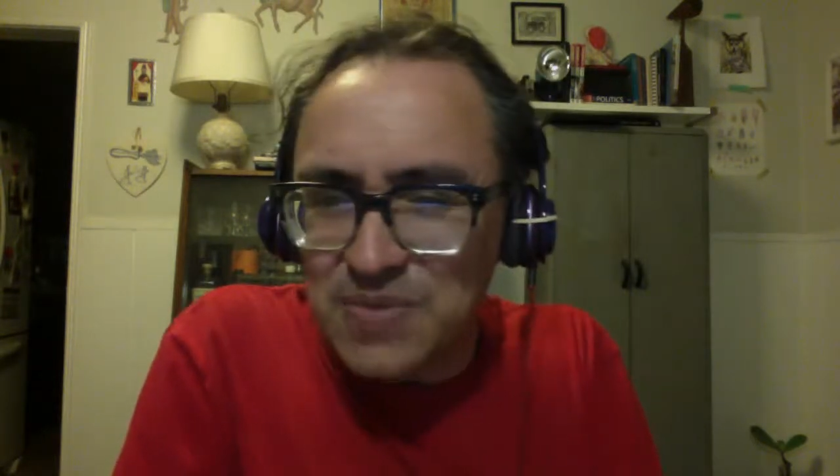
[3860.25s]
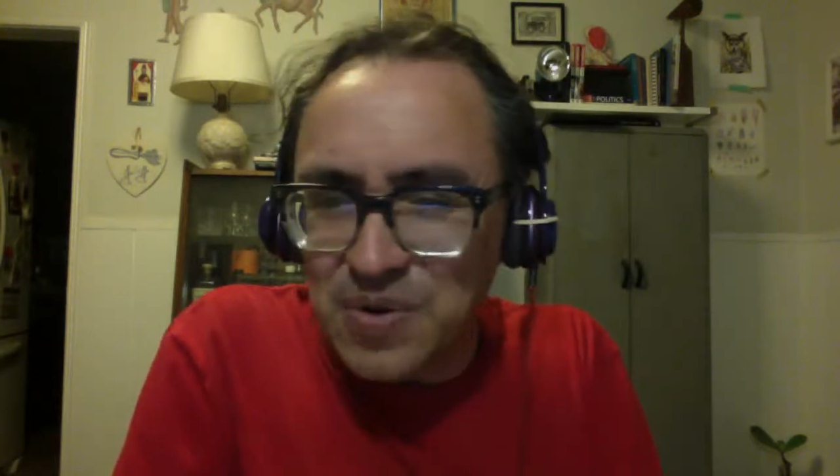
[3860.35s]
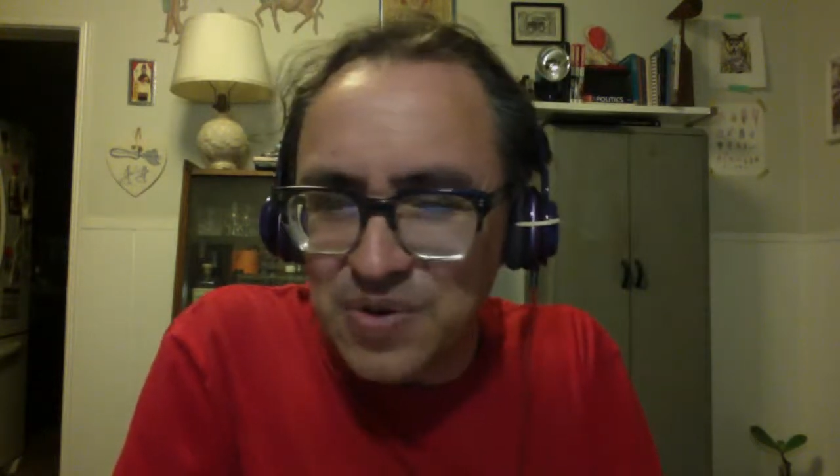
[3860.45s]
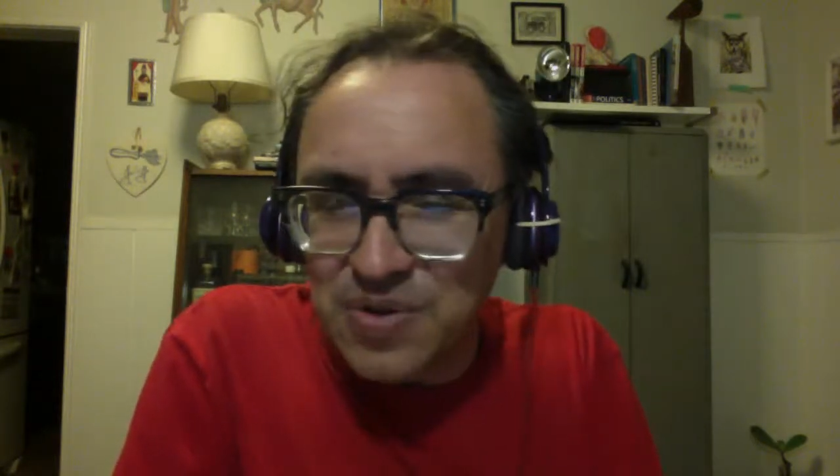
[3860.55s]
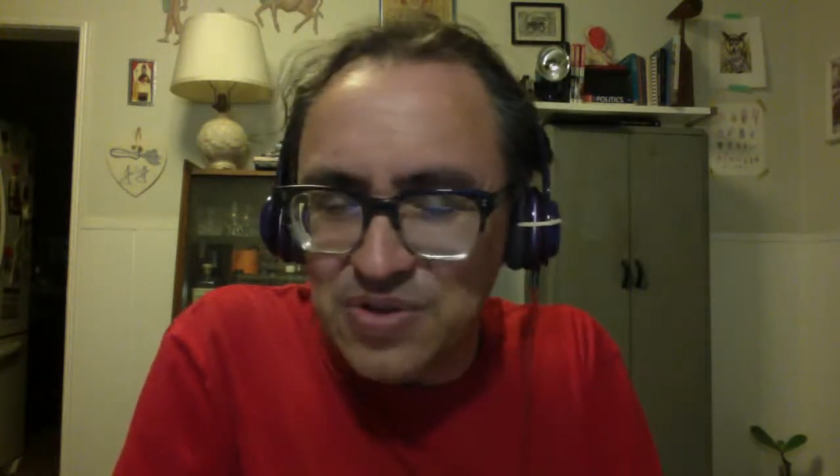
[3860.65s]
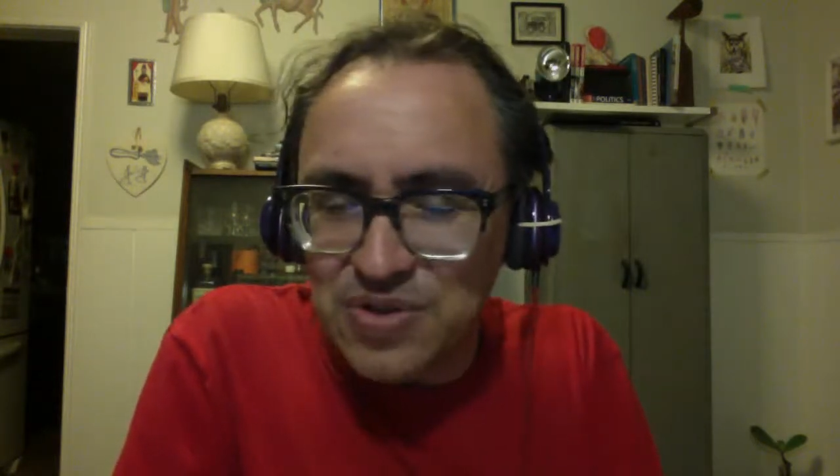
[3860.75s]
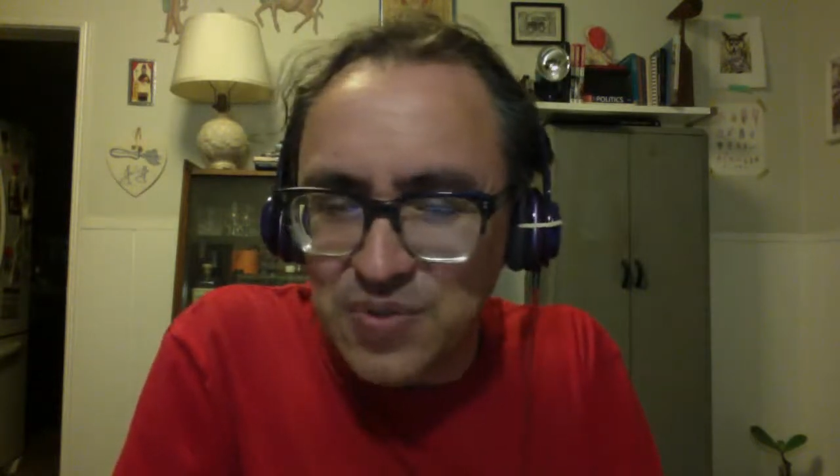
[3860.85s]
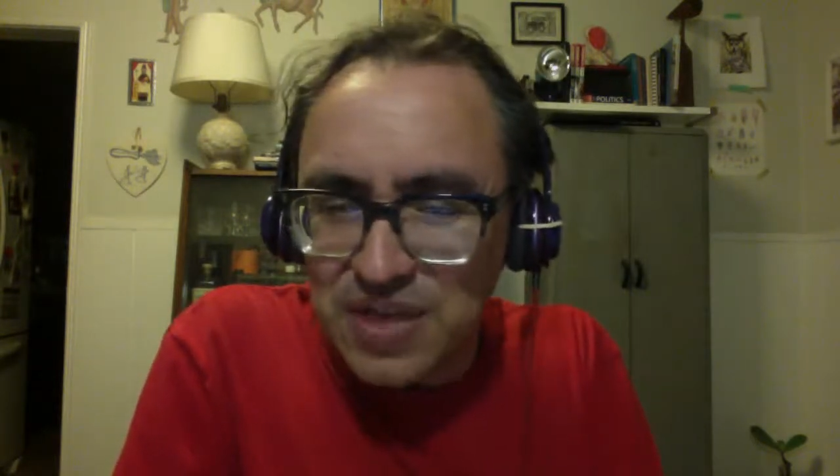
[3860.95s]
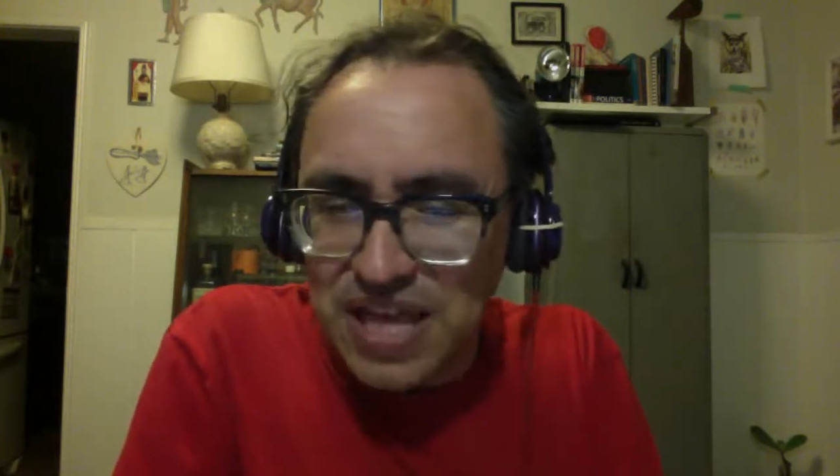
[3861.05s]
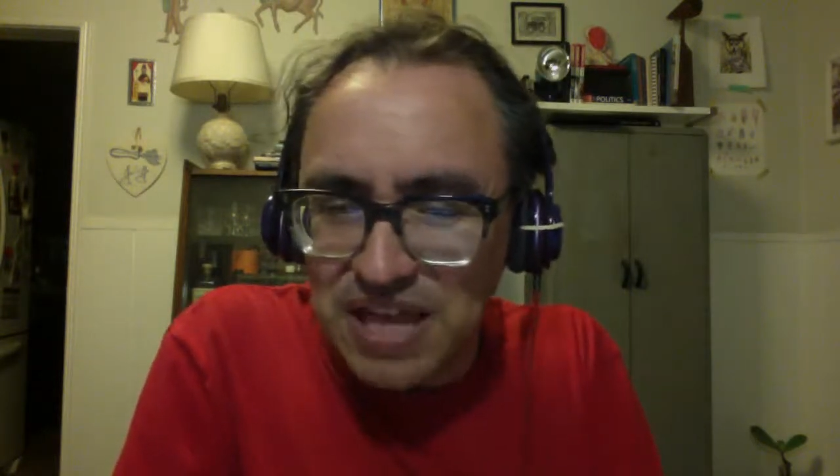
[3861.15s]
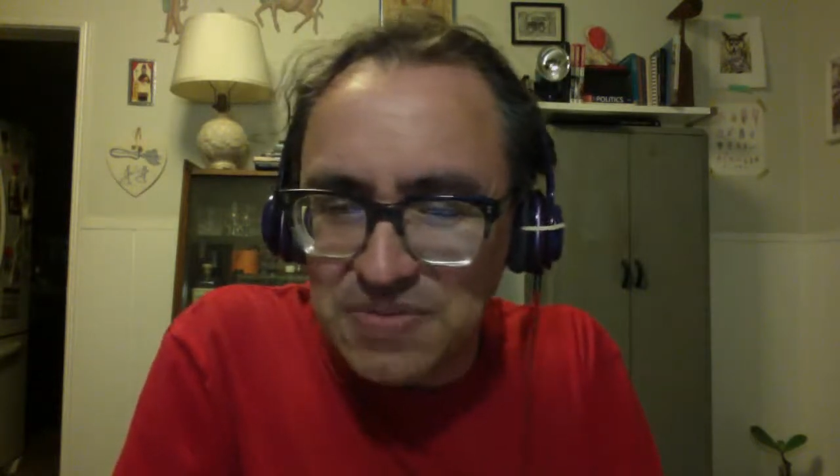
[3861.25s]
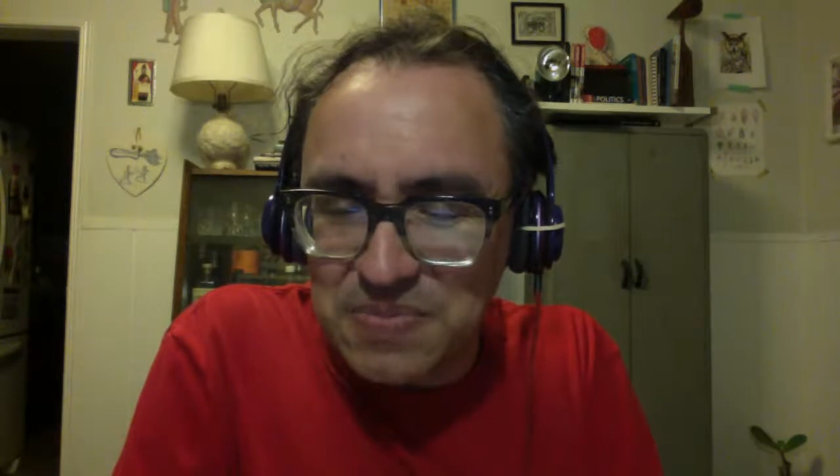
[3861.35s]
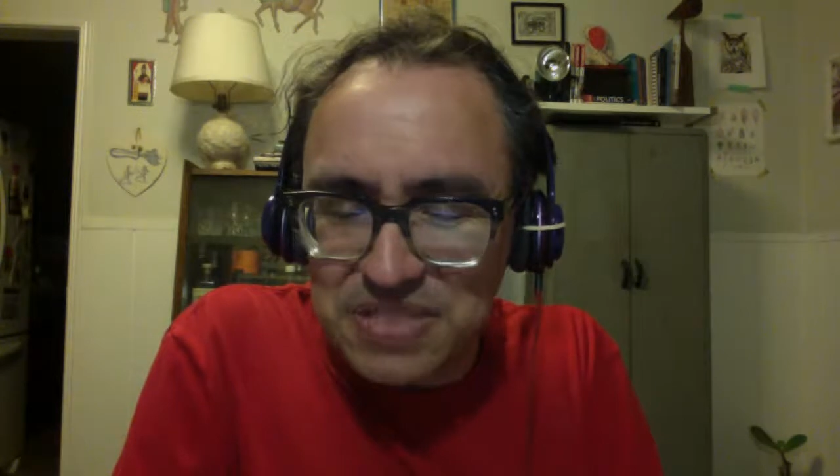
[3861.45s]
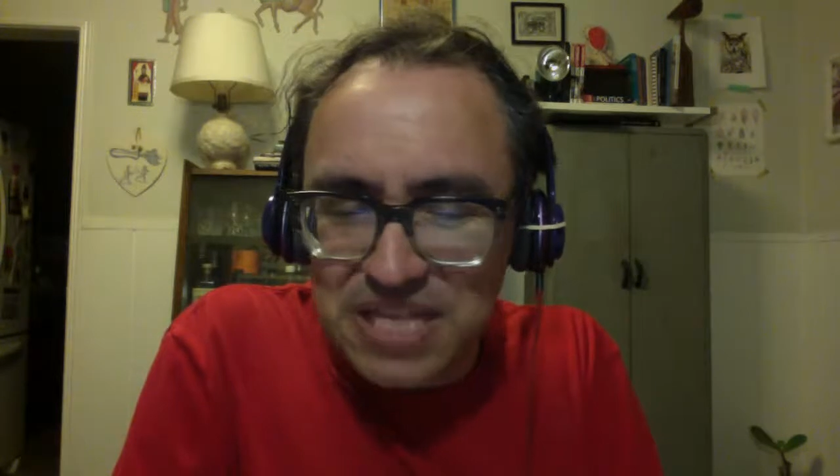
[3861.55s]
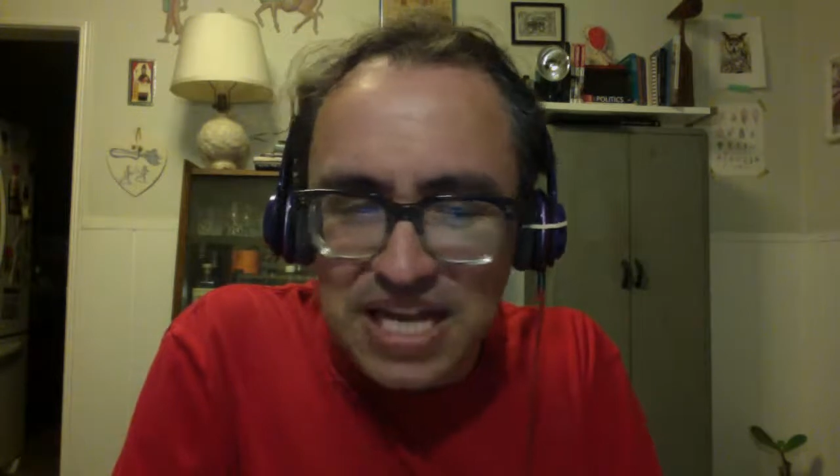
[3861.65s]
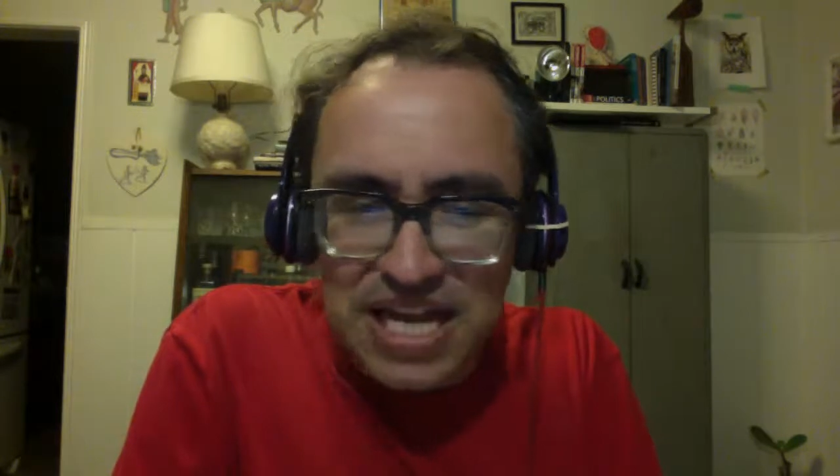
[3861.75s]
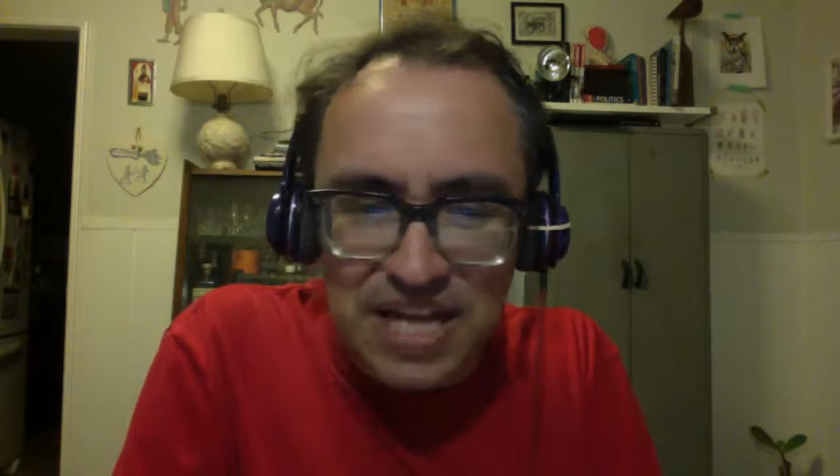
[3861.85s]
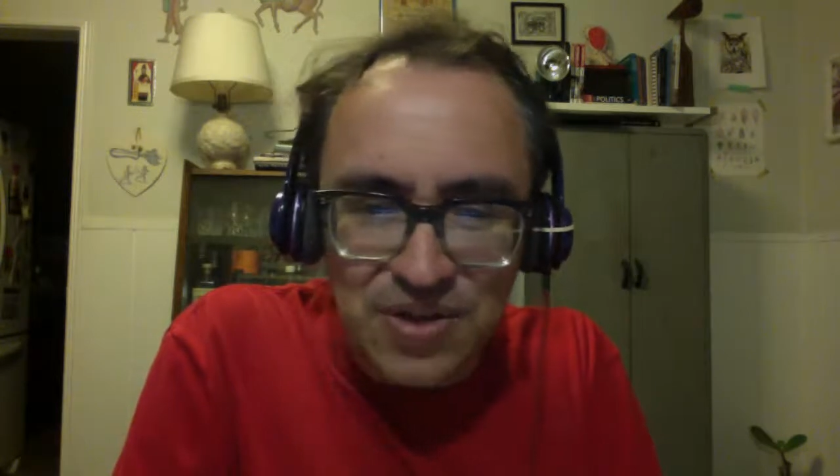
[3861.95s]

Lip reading: Well, also 1000% Ghetto.